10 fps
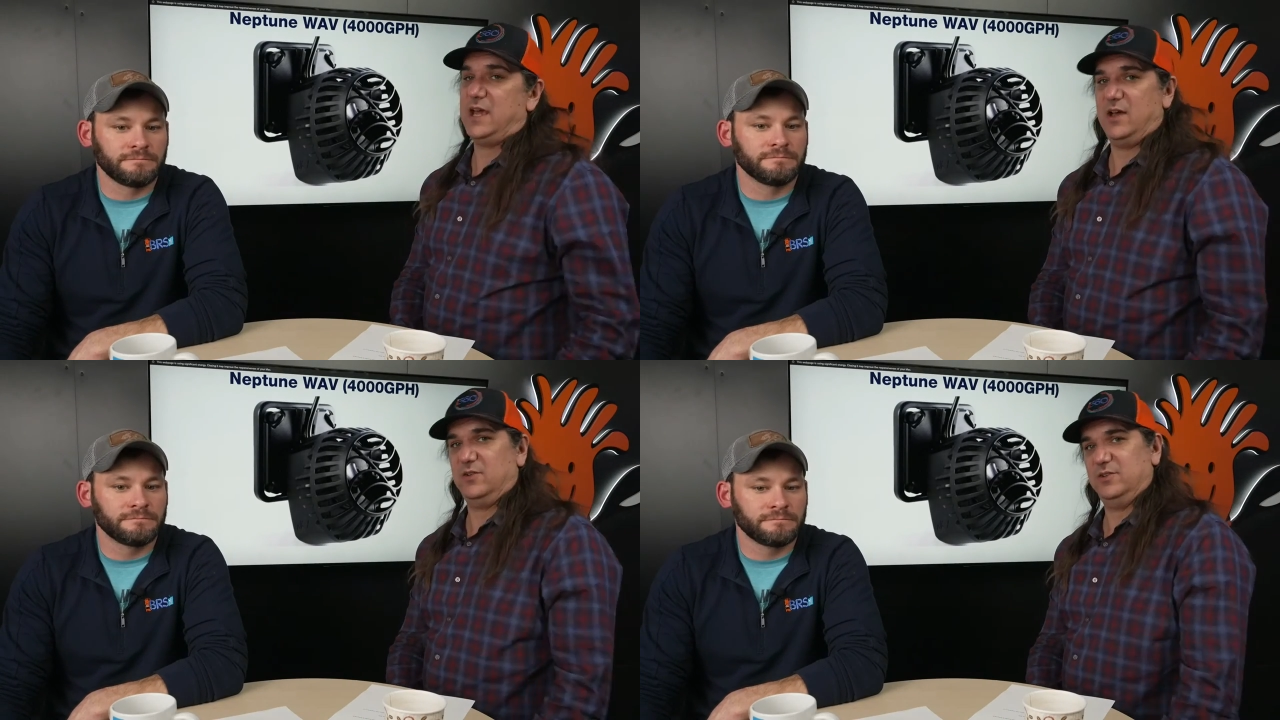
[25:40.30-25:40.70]

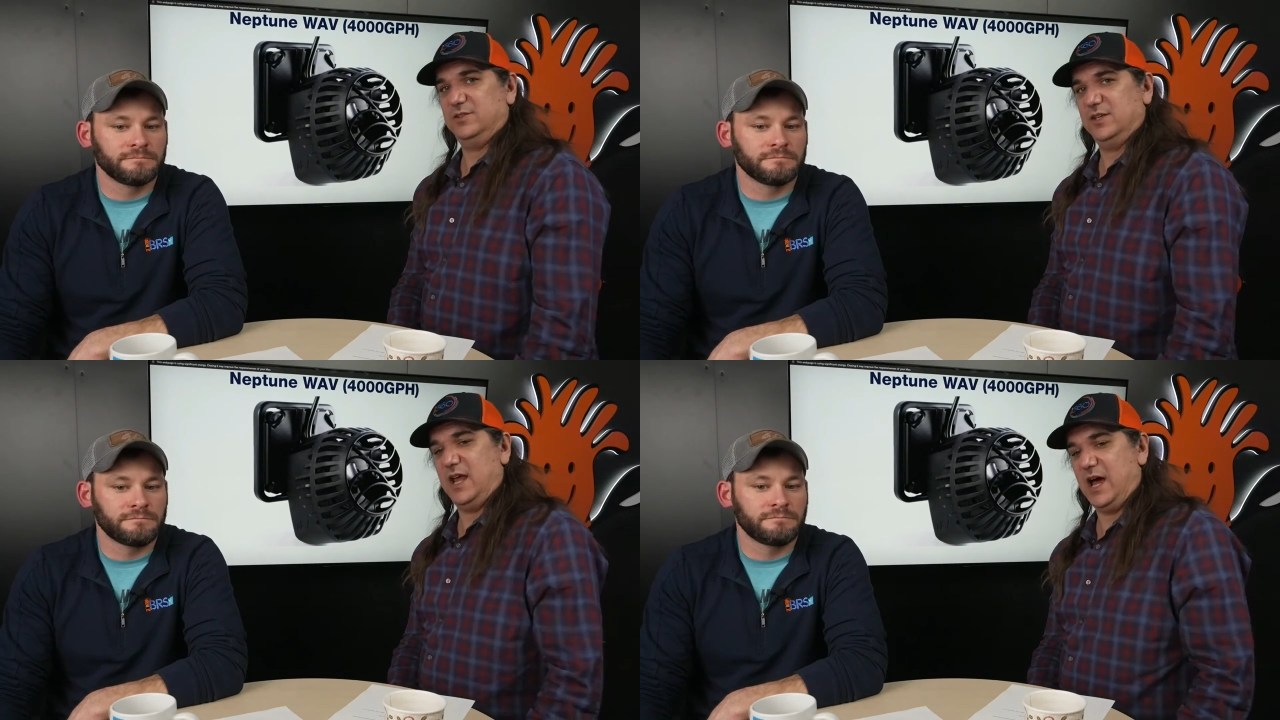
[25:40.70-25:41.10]

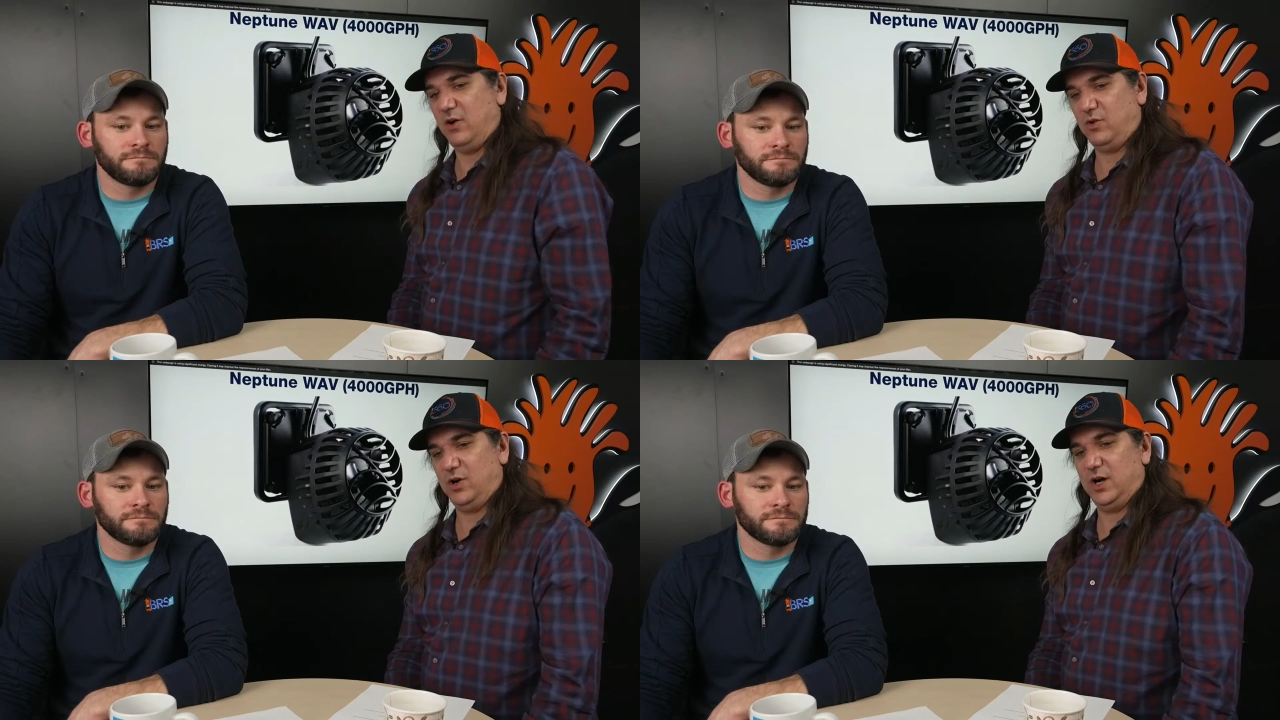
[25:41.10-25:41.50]
Speaker 1: gallons an
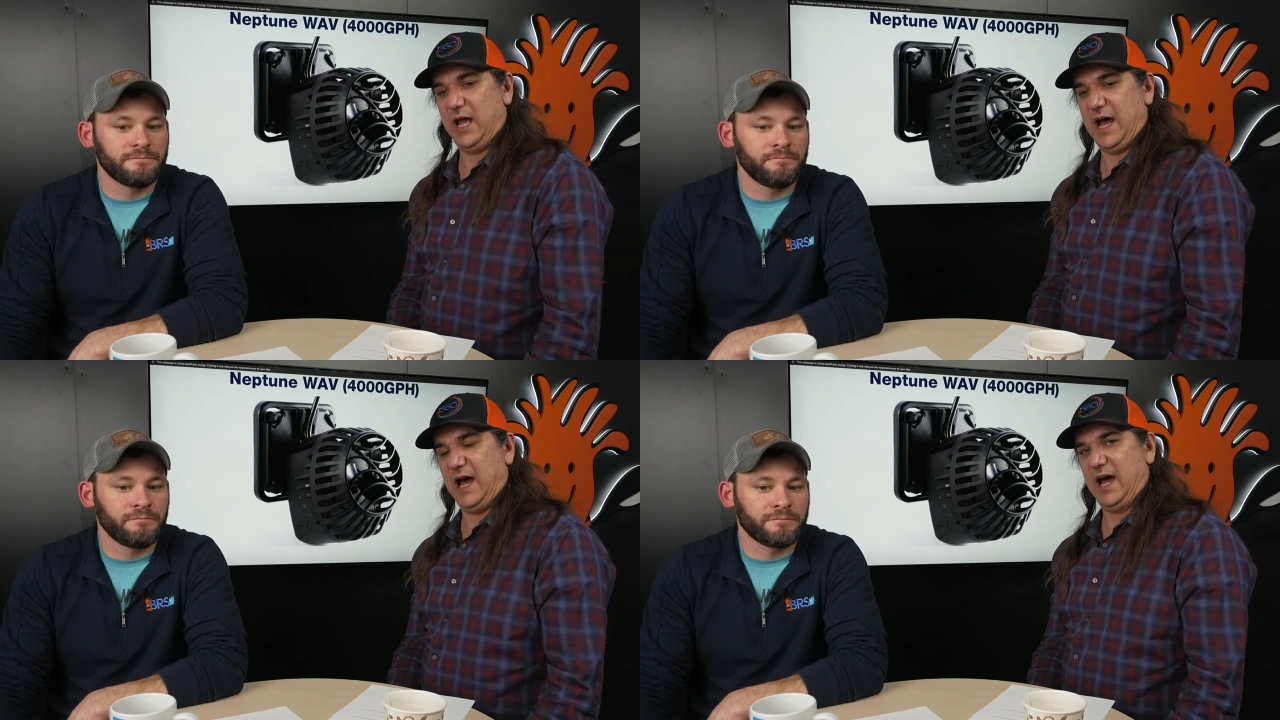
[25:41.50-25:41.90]

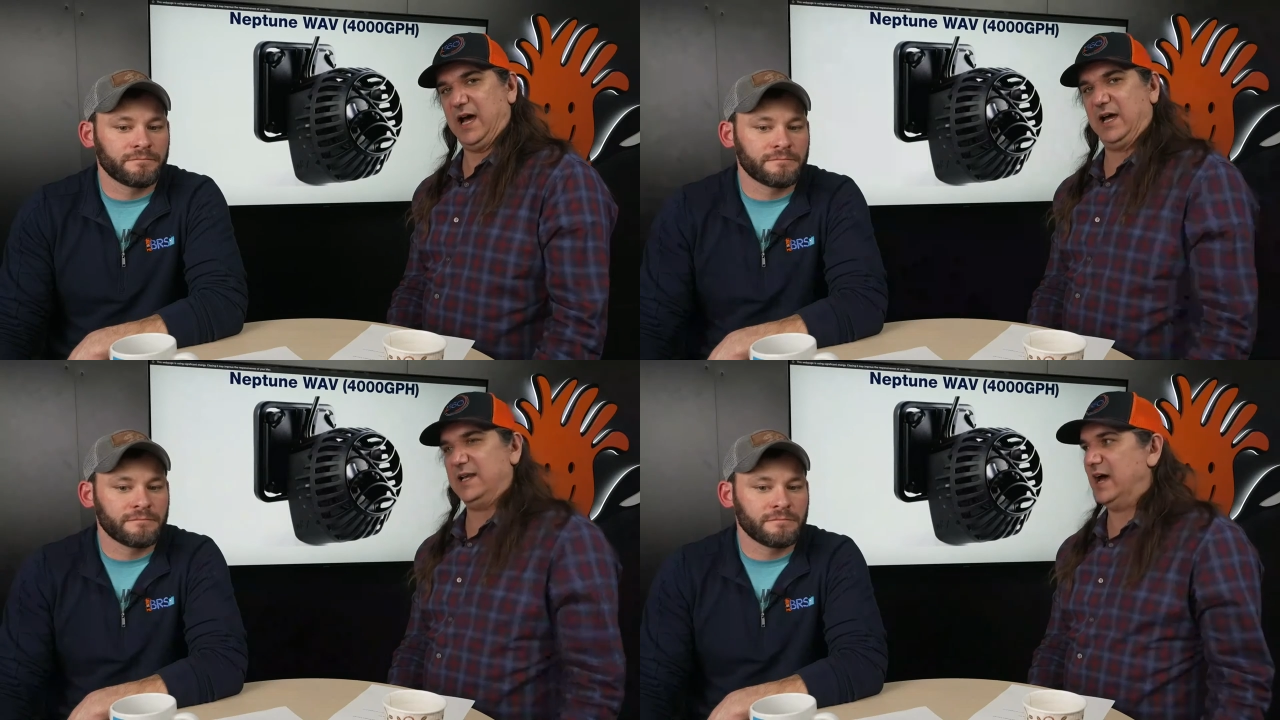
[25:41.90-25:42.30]
hour.
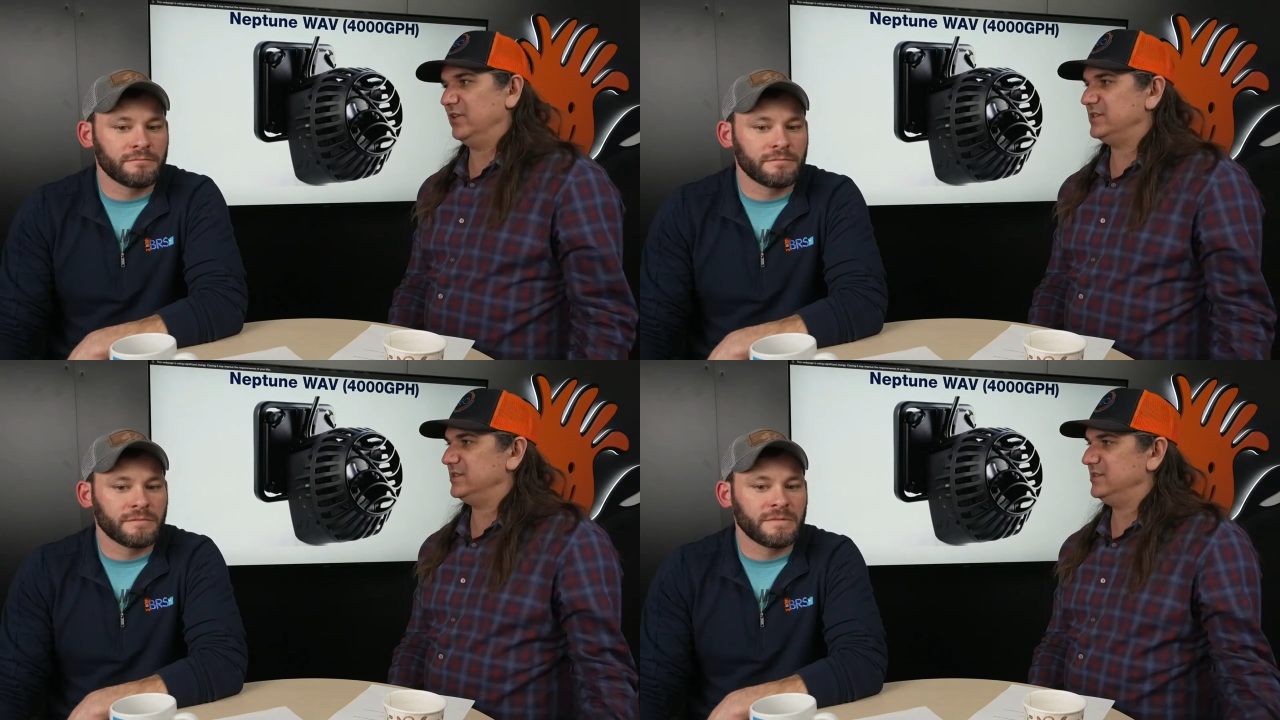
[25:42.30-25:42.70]
Uh,
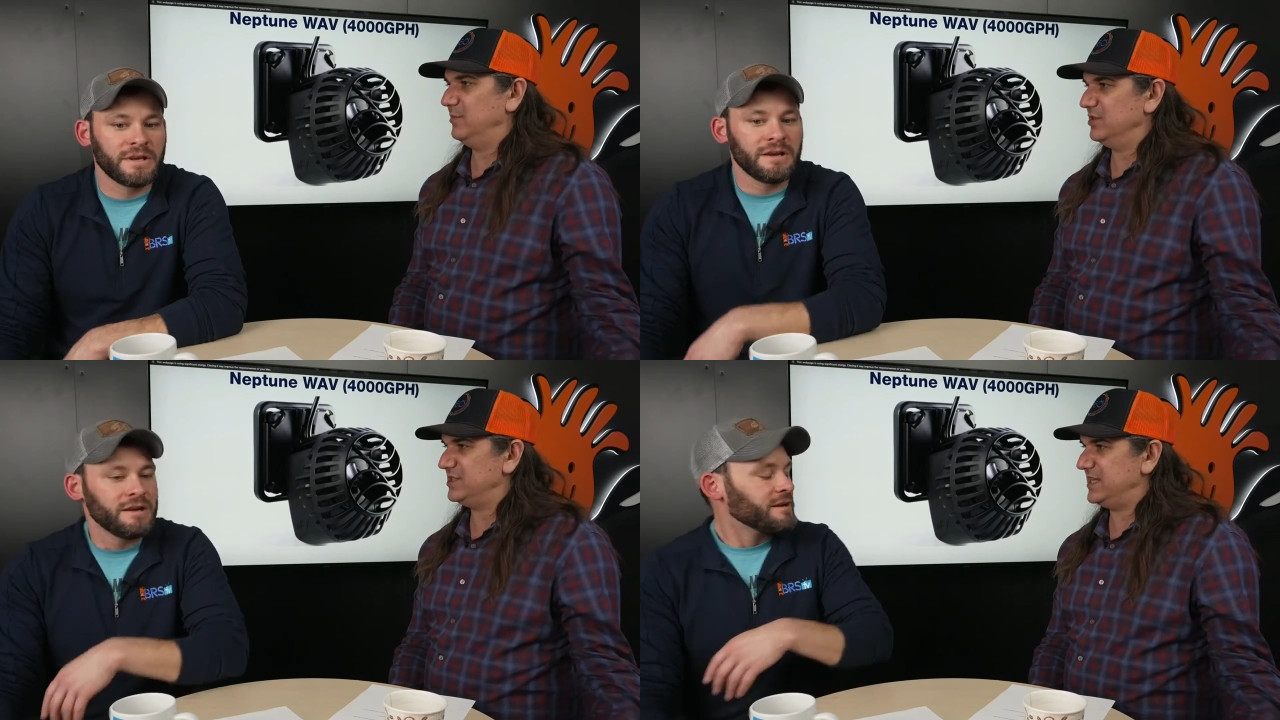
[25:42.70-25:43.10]
now this is
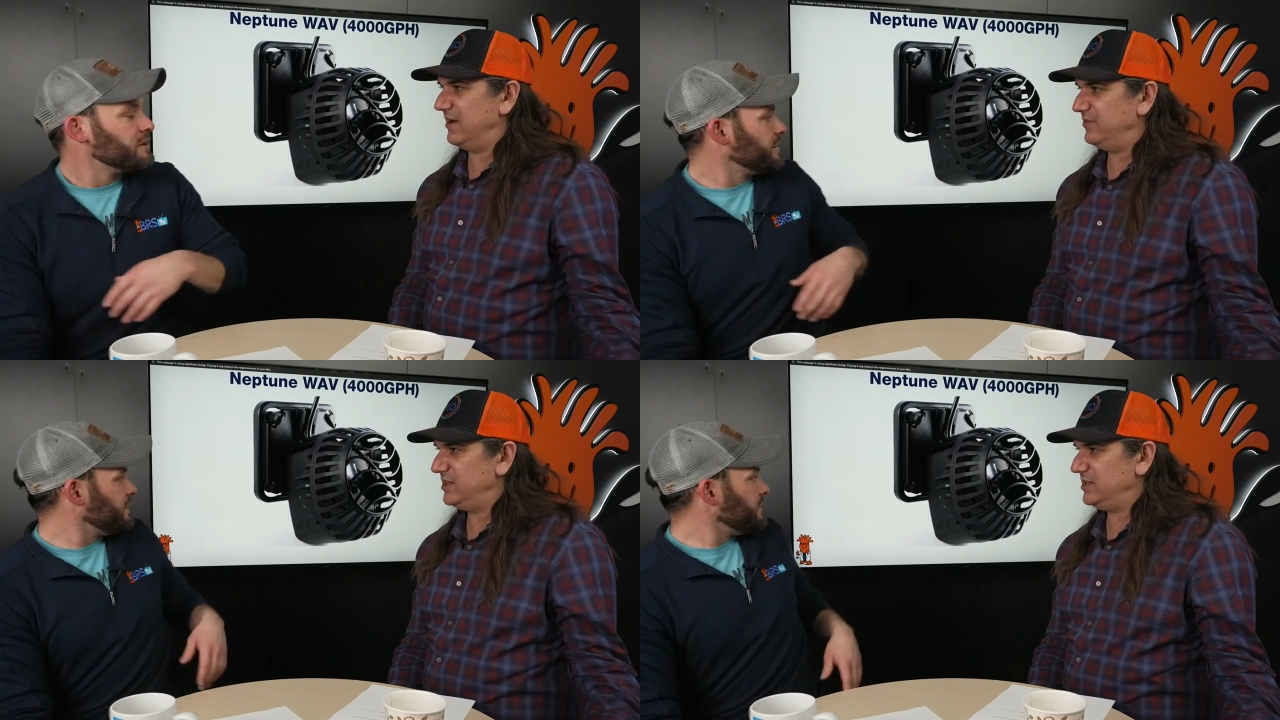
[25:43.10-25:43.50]
number
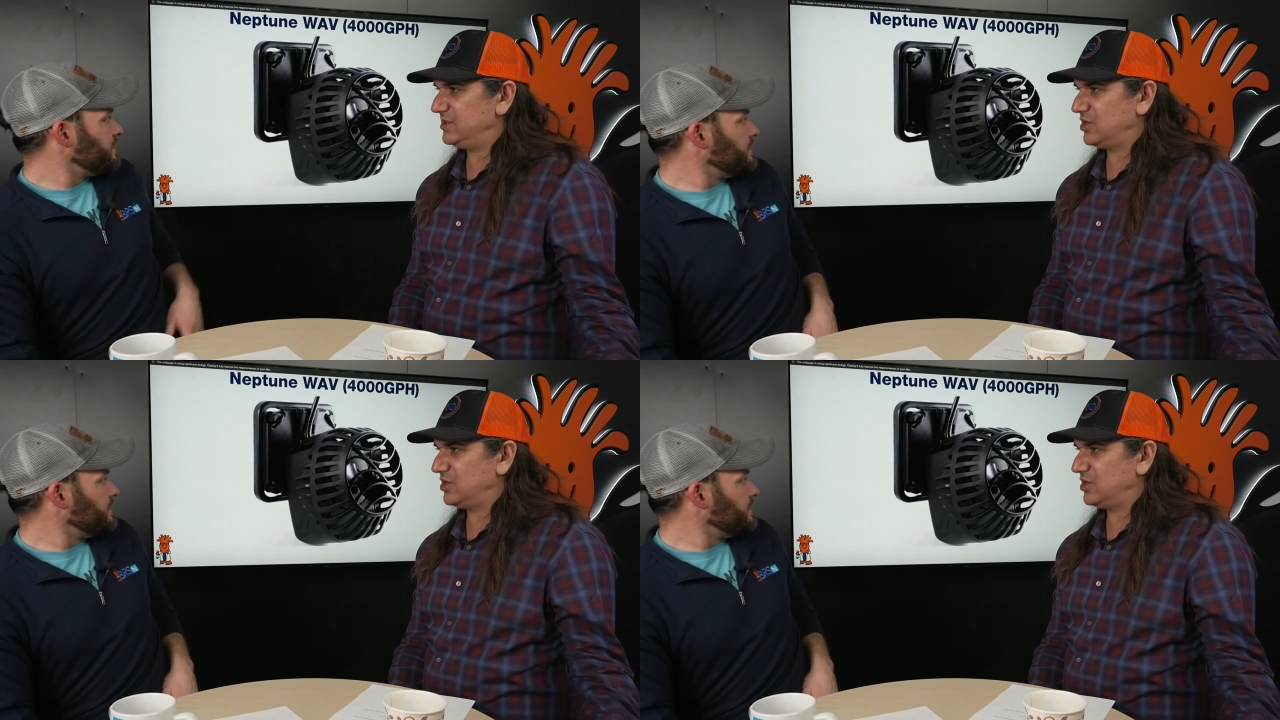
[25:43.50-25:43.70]
seven in